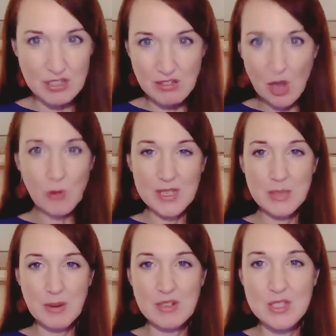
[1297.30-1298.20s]
no
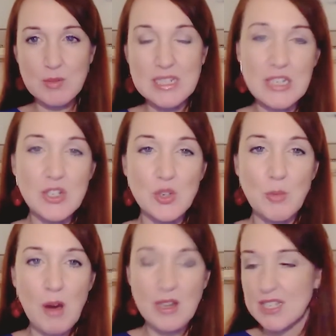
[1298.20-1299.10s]
experience with digital
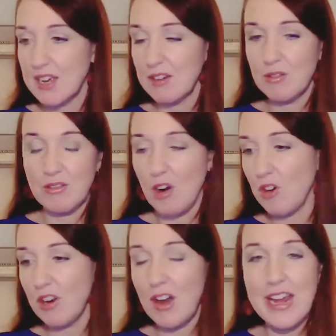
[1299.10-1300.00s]
marketing or
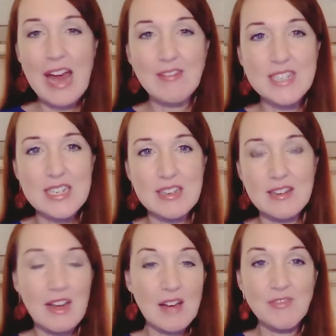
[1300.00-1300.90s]
online
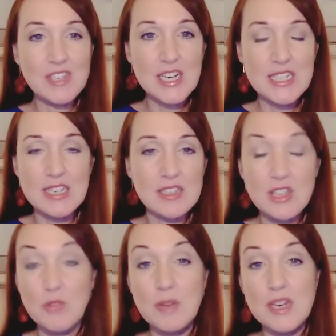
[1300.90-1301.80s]
advertising, as
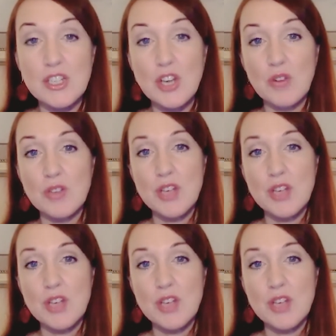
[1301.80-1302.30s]
so many don't,